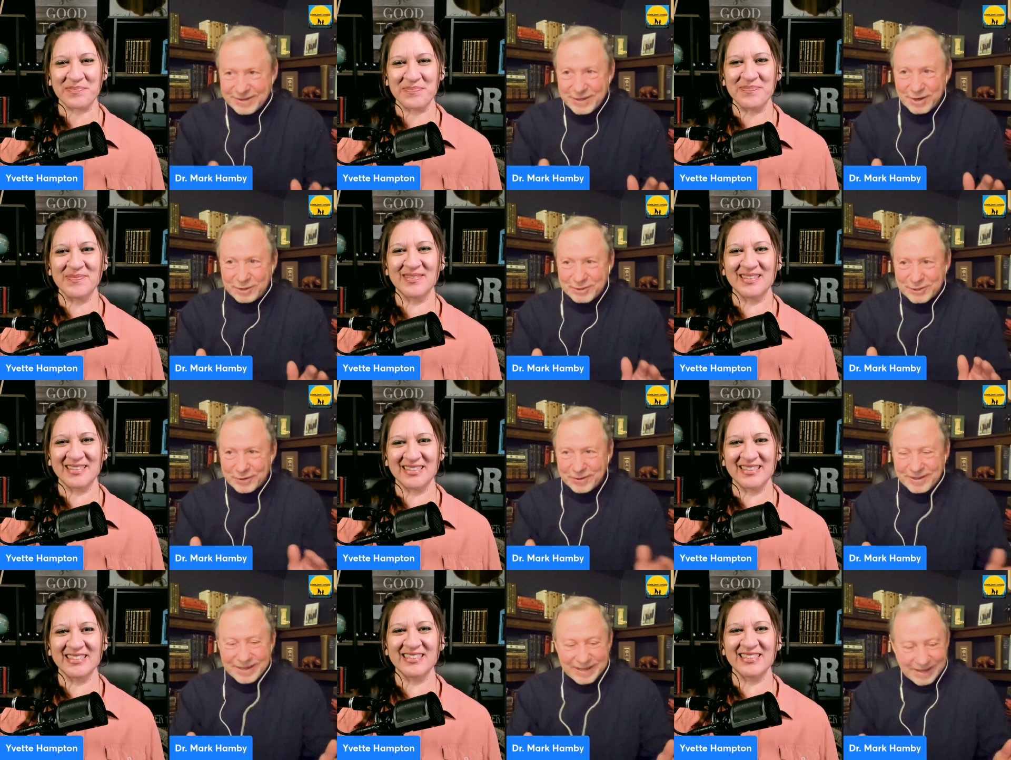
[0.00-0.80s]
Speaker 1: you know,
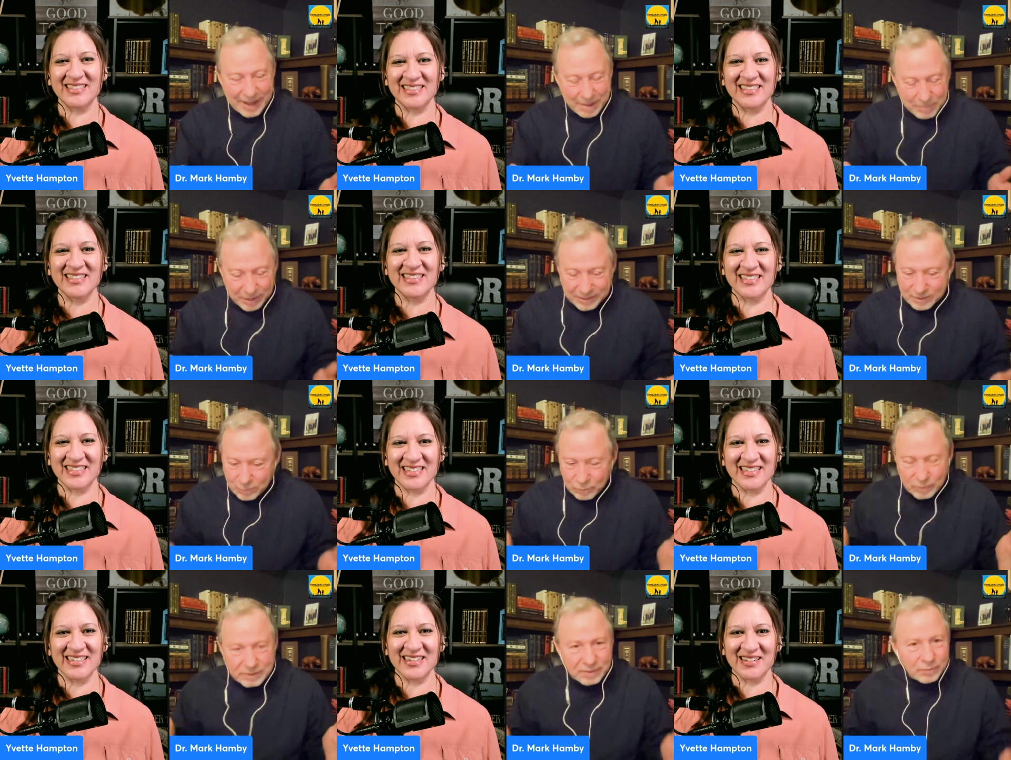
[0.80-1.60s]
so I'm like,
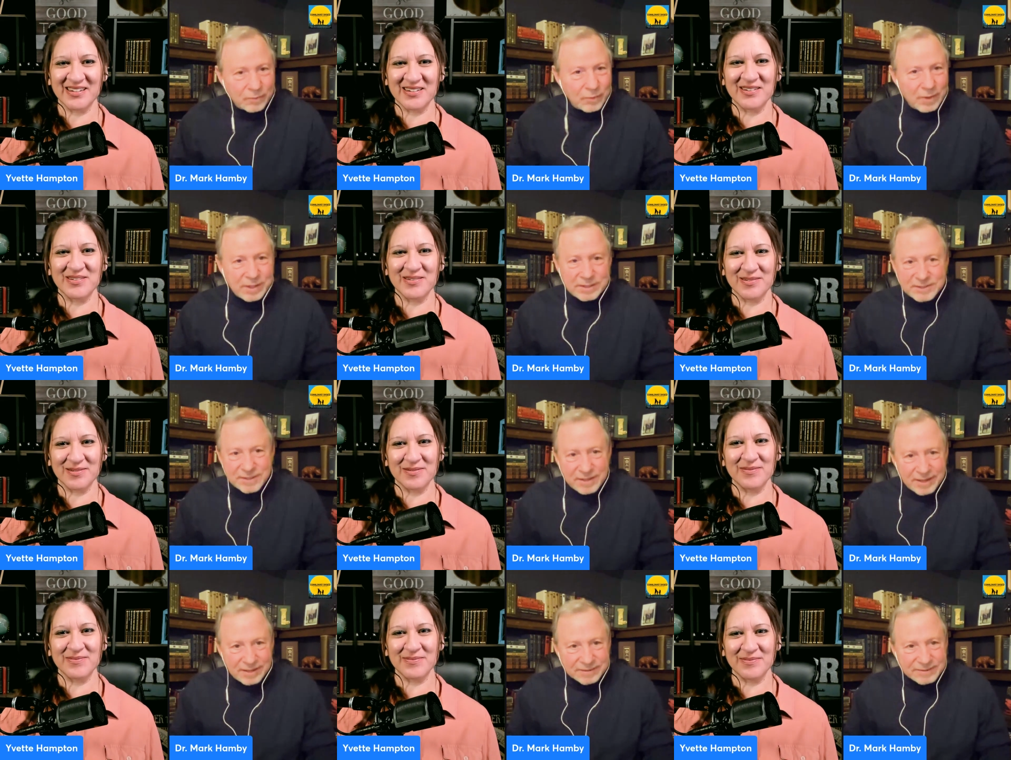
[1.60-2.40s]
what, what is
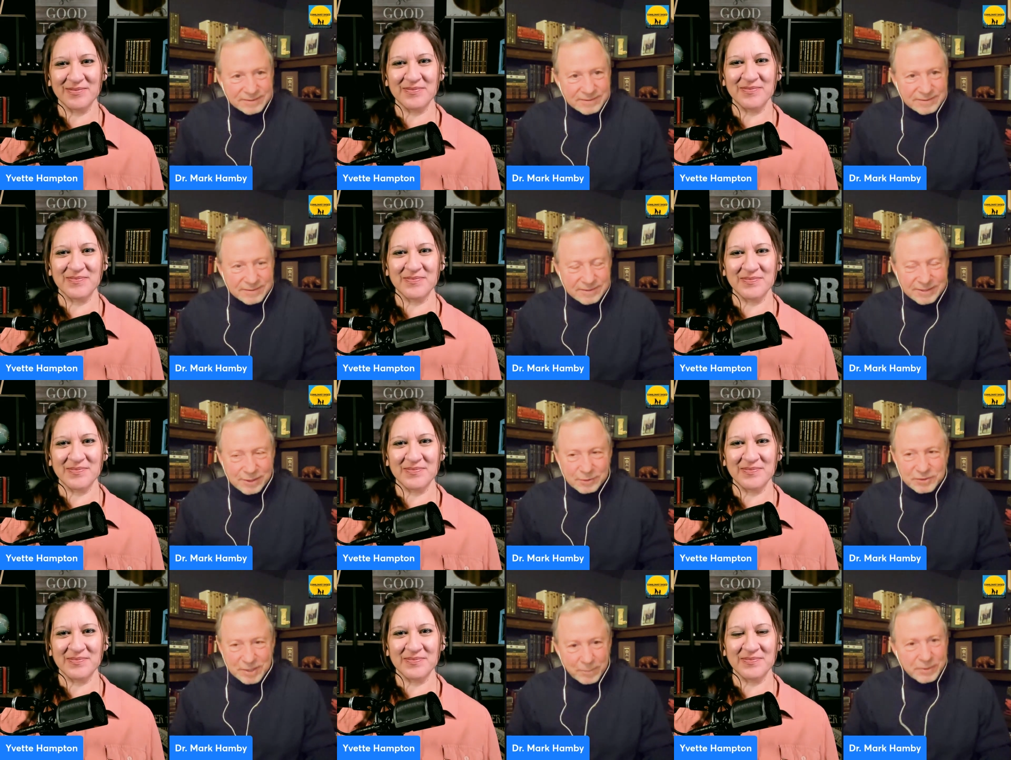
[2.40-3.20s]
this? You
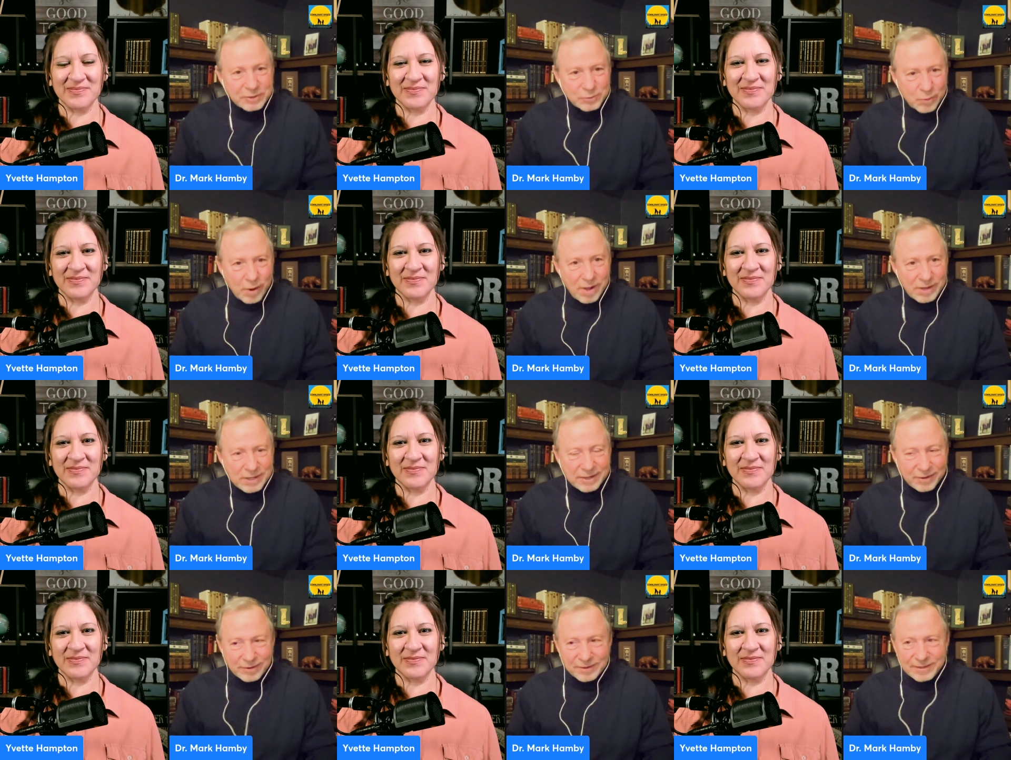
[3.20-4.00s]
know, something's wrong
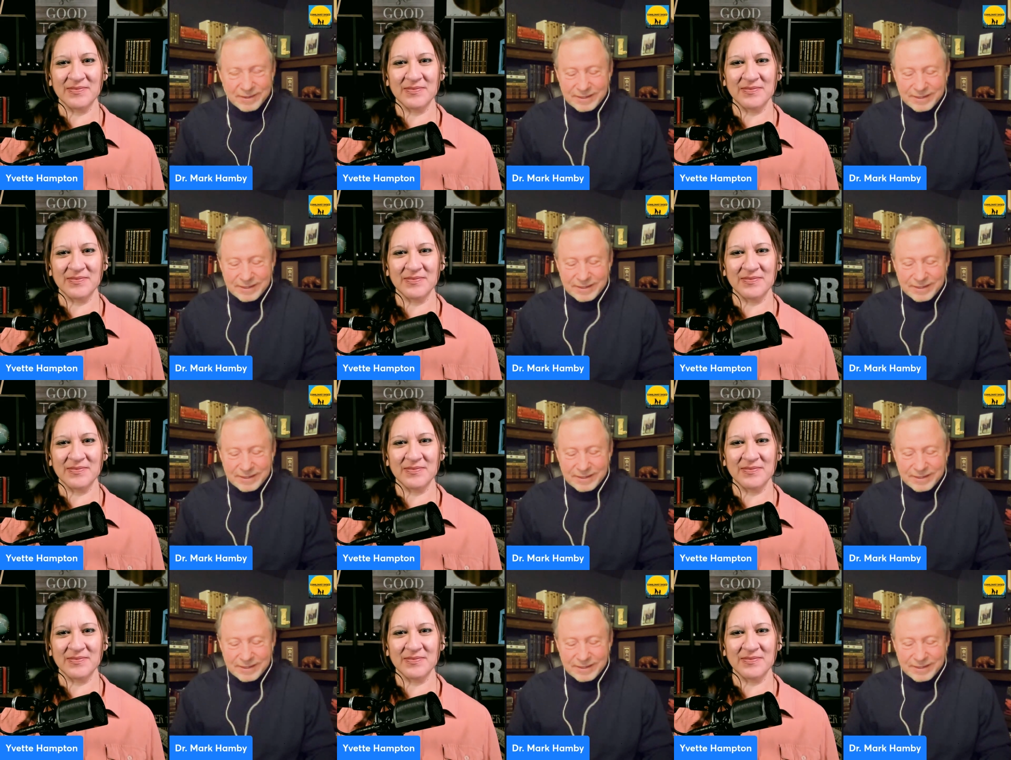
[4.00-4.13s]
here.